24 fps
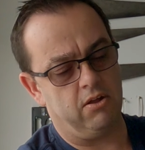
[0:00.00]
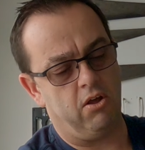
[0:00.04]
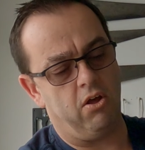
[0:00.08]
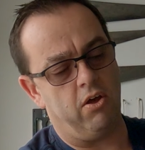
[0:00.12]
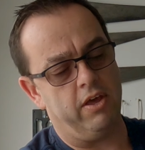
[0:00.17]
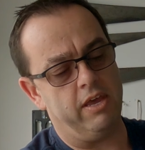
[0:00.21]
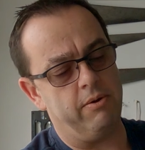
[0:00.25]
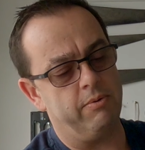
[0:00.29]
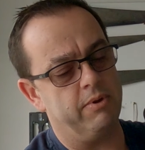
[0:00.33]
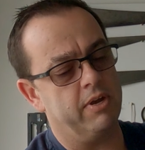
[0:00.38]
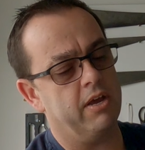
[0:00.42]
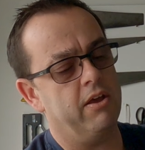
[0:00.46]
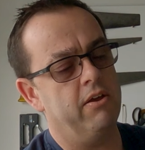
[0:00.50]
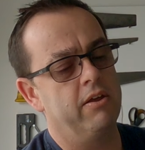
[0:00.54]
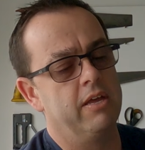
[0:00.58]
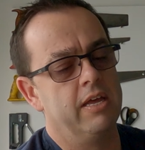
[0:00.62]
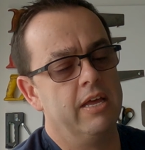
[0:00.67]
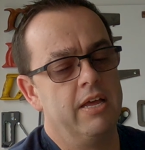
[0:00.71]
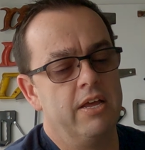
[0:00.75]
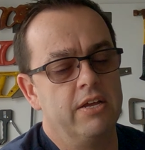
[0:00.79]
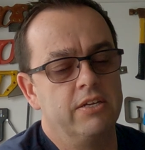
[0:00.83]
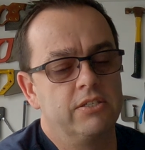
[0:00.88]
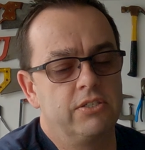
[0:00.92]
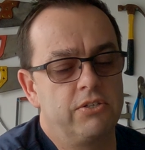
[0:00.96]
Oh, here we go.
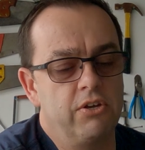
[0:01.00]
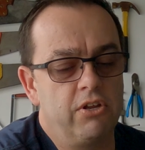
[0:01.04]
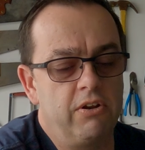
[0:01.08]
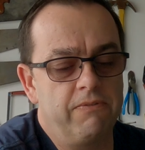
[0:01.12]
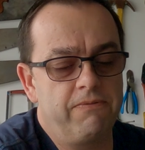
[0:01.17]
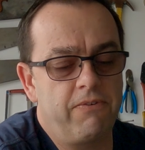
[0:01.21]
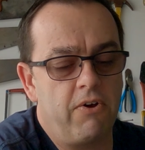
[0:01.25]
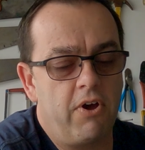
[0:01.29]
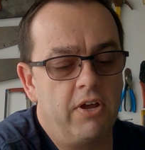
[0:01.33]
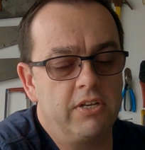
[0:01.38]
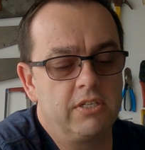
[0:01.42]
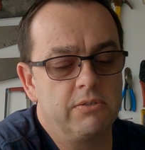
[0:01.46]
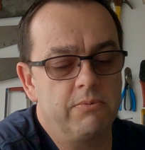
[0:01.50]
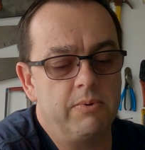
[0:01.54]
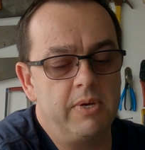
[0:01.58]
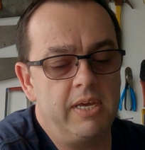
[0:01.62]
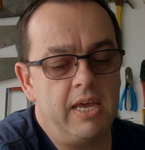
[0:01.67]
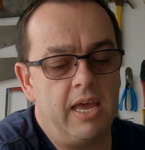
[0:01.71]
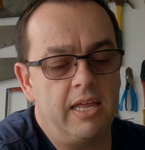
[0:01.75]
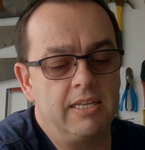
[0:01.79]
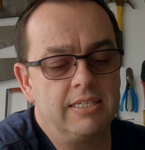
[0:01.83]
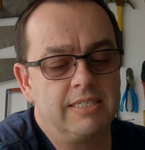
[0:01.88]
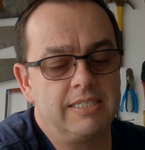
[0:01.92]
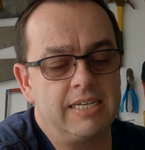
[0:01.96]
Certified to
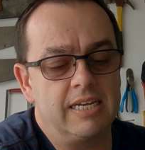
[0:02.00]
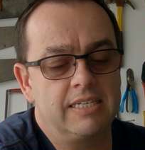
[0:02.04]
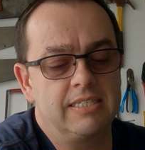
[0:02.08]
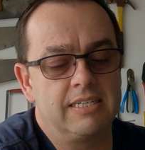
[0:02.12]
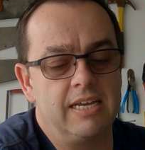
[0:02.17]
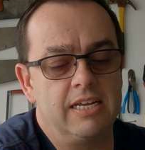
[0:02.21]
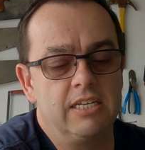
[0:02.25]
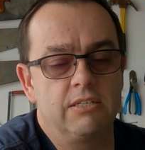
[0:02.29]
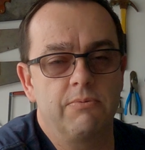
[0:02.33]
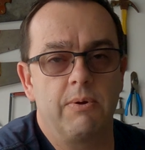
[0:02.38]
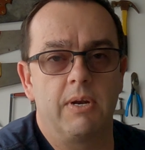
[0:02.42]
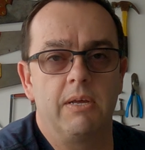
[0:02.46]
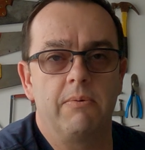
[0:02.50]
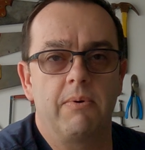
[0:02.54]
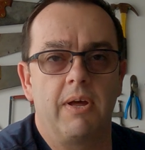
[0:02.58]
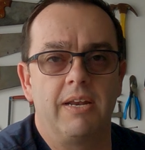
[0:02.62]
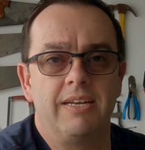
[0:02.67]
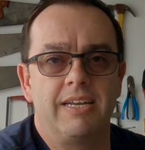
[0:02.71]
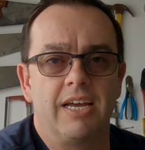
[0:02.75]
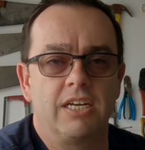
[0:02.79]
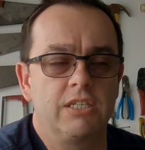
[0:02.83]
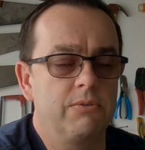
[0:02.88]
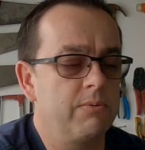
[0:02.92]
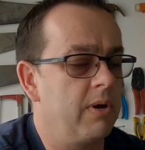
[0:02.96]
EN
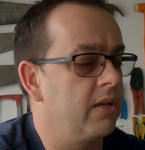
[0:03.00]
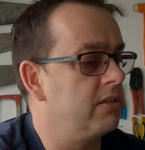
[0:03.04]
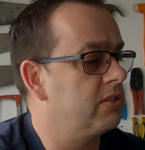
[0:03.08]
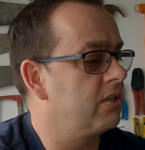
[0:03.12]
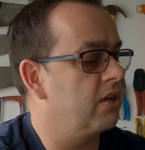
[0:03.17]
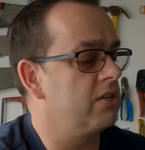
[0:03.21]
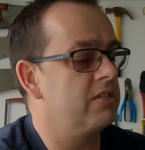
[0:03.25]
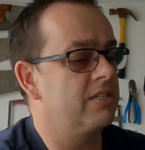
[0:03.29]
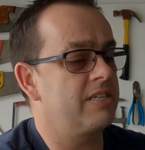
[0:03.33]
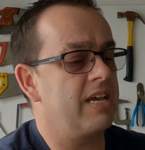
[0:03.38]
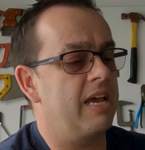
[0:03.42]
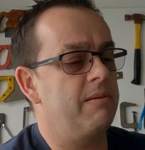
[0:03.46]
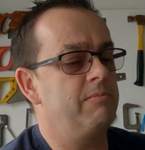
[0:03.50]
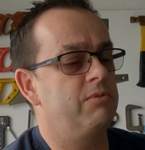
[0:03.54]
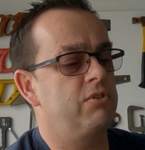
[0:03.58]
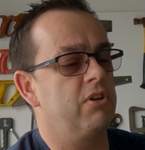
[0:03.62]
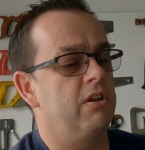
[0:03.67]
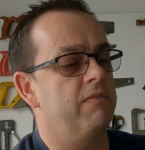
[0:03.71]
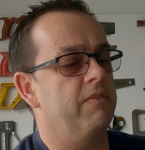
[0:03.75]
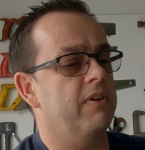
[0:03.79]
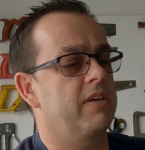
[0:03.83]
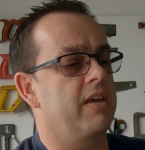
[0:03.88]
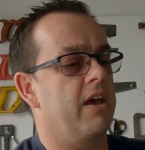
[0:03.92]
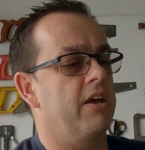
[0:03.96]
1621-1, so same
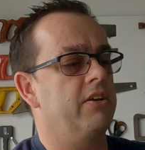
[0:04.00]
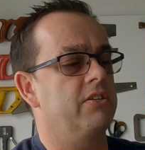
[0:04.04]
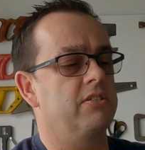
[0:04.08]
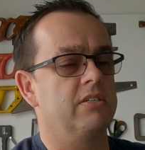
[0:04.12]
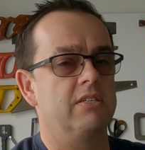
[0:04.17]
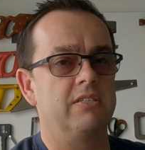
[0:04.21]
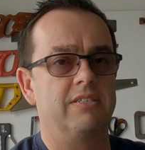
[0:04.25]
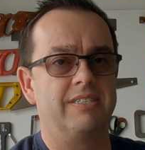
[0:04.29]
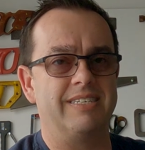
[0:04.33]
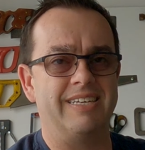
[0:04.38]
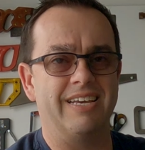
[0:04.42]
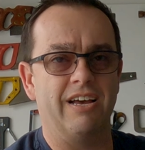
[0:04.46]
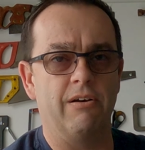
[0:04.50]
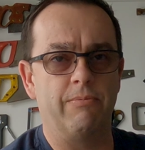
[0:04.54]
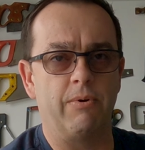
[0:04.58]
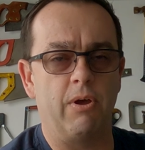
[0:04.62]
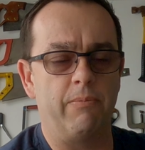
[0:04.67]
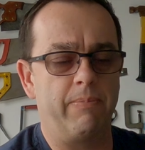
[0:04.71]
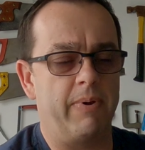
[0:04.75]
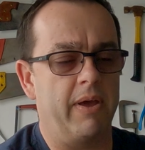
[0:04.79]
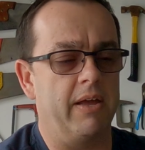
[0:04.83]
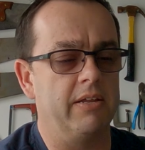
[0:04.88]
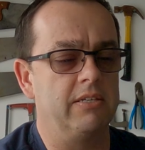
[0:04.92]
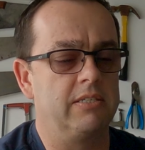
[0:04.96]
certification as the
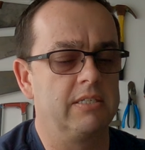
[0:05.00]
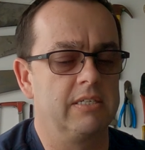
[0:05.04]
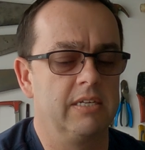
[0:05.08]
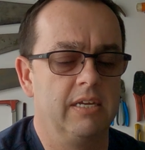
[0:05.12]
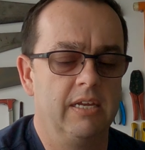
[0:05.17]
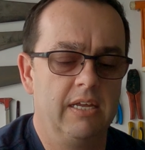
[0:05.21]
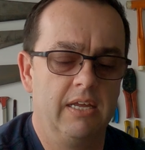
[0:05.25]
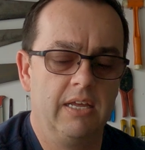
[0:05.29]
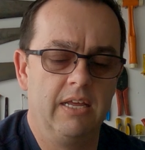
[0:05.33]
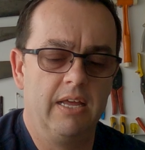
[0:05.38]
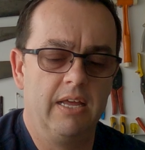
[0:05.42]
elbow pads.